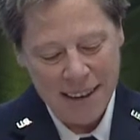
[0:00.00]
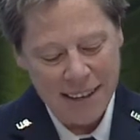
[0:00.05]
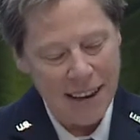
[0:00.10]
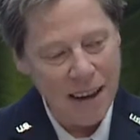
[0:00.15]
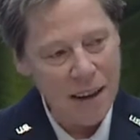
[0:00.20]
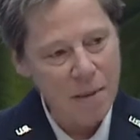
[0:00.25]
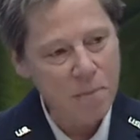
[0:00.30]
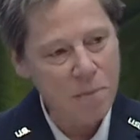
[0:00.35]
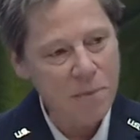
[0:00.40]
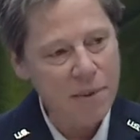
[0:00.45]

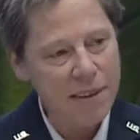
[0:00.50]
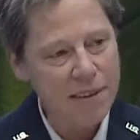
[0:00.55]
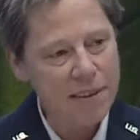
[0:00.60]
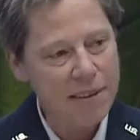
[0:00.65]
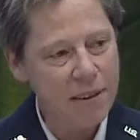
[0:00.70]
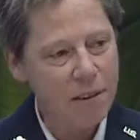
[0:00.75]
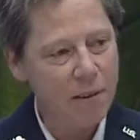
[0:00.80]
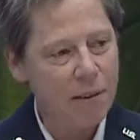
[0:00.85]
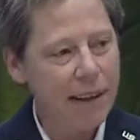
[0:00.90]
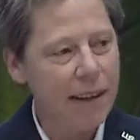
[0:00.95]
I'm
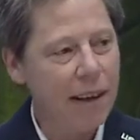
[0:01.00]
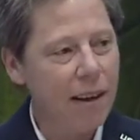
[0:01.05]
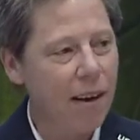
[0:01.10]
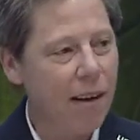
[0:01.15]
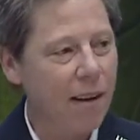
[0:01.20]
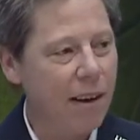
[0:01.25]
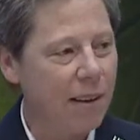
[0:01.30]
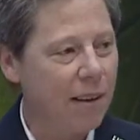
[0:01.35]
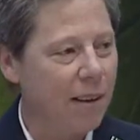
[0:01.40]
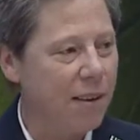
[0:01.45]
sincerely
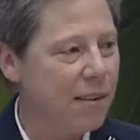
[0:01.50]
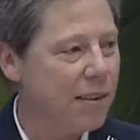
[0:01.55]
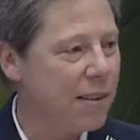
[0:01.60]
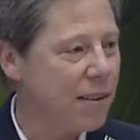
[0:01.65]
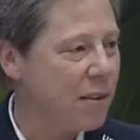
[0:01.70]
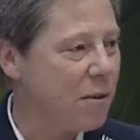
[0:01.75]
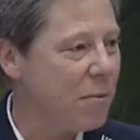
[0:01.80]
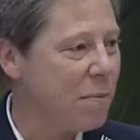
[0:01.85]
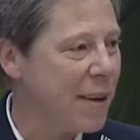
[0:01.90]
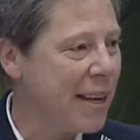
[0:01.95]
honored
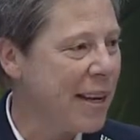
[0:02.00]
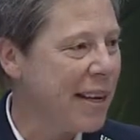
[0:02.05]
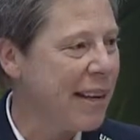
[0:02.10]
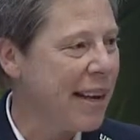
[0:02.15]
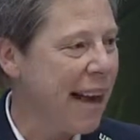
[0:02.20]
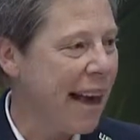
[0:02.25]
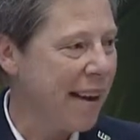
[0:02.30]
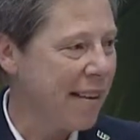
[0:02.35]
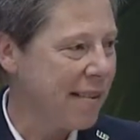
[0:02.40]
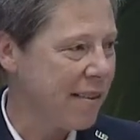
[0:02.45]
to
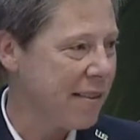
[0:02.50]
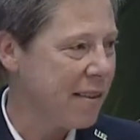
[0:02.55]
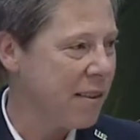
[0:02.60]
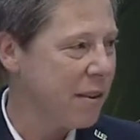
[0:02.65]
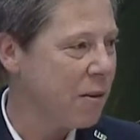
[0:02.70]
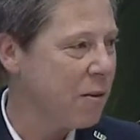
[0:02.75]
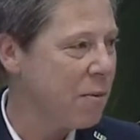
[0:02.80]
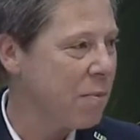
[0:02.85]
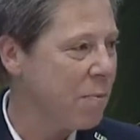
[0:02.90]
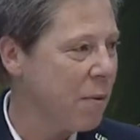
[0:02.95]
be asked
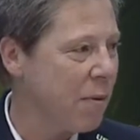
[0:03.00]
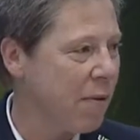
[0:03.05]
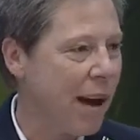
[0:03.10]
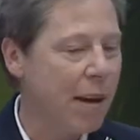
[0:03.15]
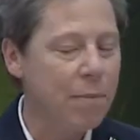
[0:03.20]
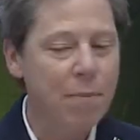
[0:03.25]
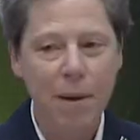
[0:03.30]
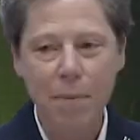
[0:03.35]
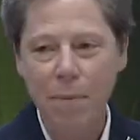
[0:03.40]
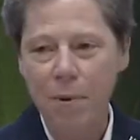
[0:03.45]
to
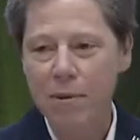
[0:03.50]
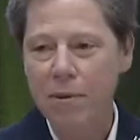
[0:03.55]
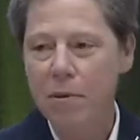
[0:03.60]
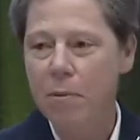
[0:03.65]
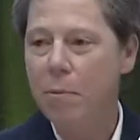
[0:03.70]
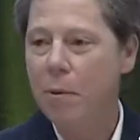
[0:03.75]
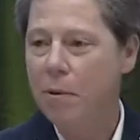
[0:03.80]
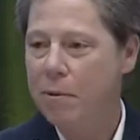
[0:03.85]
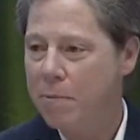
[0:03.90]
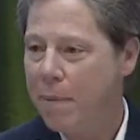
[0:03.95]
provide my
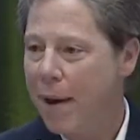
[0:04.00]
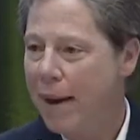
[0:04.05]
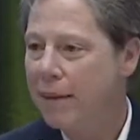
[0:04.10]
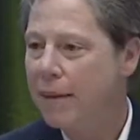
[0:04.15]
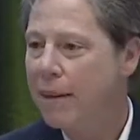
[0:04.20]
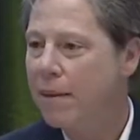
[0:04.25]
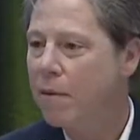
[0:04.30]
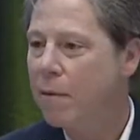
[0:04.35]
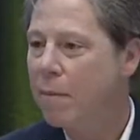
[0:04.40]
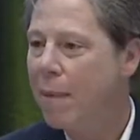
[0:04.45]
personal
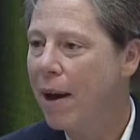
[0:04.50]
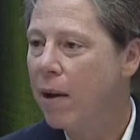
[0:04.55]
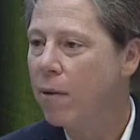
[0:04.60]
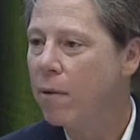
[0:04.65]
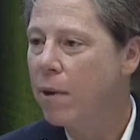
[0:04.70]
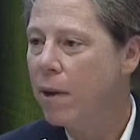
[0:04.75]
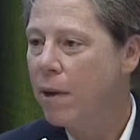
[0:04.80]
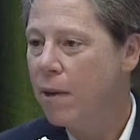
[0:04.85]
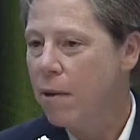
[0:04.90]
perspective about